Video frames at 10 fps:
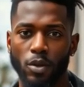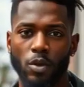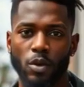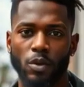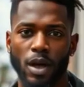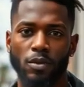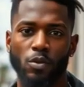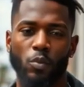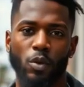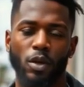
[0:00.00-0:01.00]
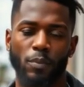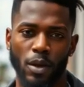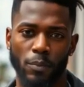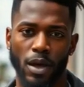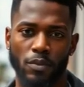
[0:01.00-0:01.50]
you don't have to worry
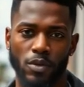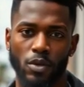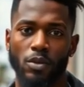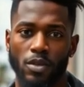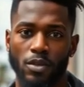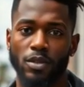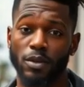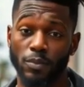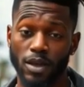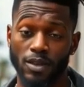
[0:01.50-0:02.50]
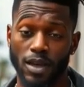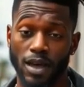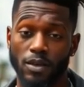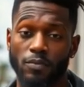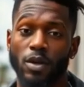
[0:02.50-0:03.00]
about malfunctions because it
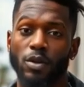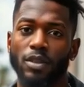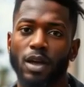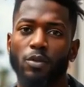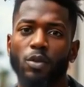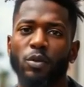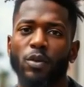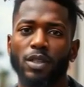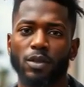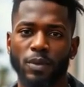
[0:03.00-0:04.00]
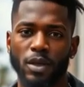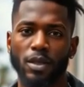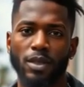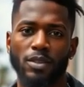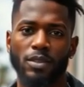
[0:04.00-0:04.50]
has a very soft shooting
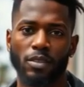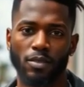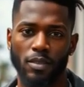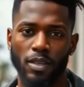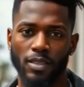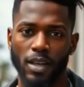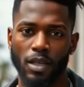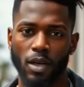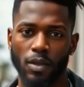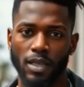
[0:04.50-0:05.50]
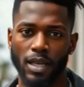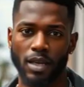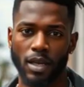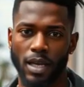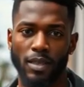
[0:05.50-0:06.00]
experience. It's not going to
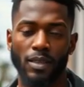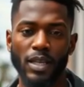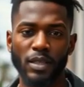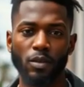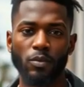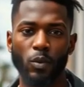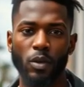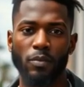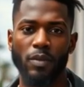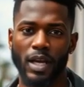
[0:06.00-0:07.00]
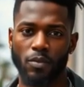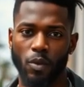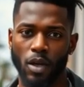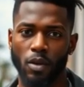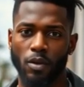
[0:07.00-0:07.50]
kick like a standard 45
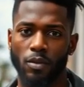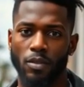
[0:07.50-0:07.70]
will.